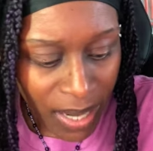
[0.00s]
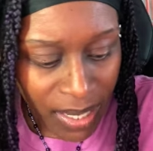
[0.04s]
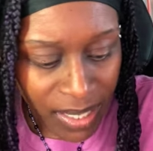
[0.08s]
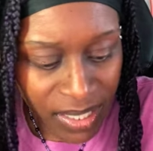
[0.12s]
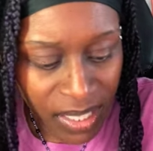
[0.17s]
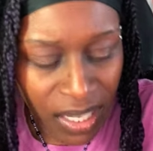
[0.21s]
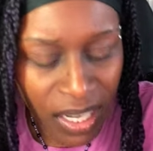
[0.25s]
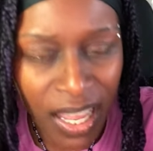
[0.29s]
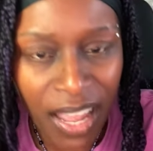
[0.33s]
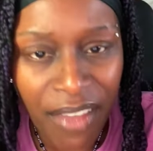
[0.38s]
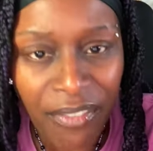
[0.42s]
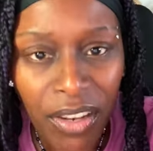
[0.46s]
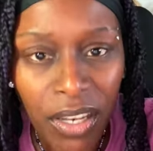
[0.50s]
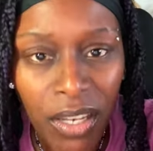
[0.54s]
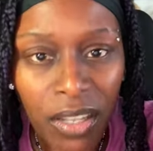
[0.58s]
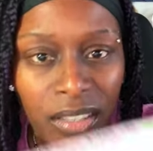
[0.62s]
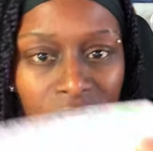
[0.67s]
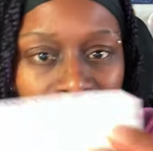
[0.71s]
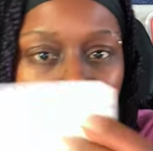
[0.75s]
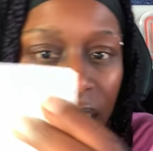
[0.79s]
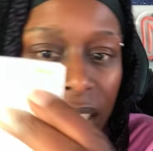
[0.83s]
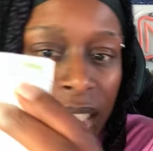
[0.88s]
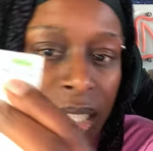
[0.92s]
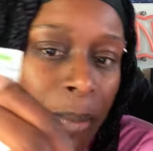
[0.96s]
Because 11
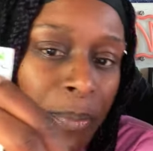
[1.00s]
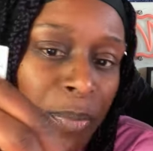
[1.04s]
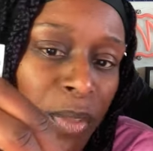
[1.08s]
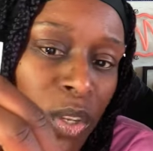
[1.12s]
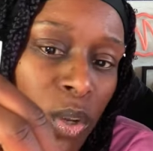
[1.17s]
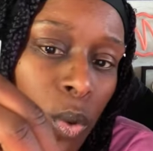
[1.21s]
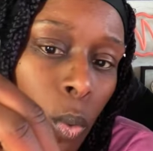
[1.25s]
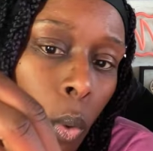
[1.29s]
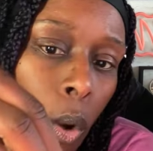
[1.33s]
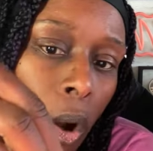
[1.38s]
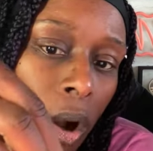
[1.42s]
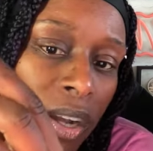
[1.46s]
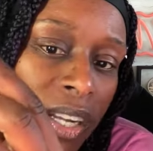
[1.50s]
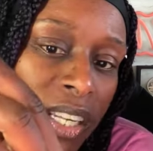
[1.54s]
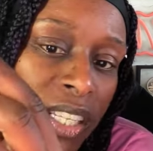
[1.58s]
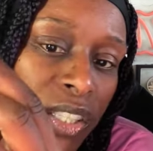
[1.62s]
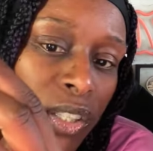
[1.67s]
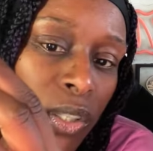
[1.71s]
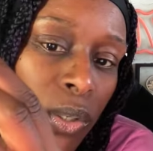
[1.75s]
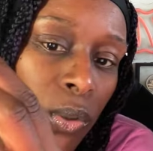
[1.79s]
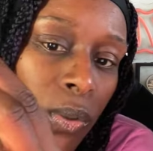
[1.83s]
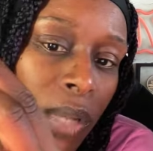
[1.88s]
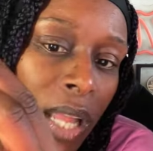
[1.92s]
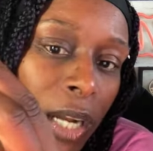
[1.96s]
looks like something you're walking
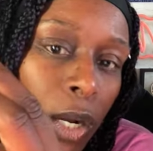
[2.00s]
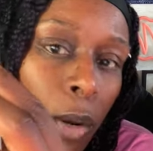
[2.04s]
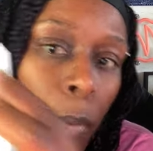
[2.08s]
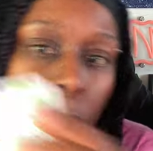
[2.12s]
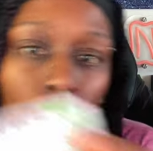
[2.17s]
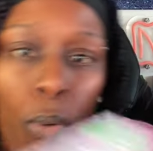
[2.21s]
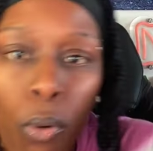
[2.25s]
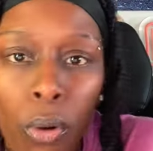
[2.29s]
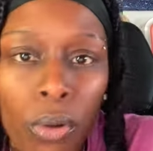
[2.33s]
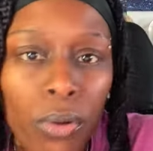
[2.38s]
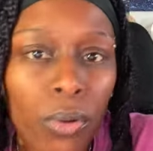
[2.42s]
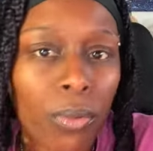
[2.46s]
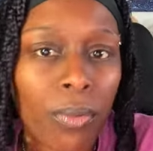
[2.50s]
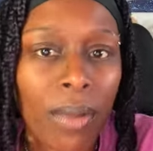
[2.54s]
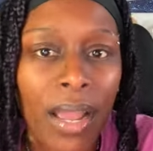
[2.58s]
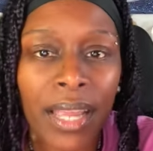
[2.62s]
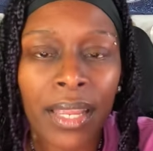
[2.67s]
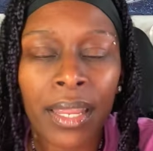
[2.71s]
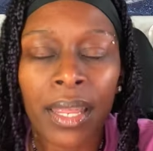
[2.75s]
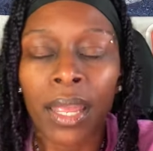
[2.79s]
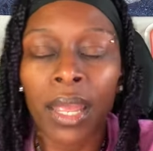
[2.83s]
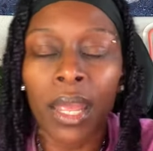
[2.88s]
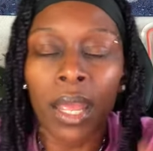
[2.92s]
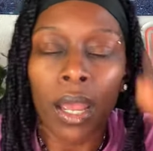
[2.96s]
through, like a portal, right?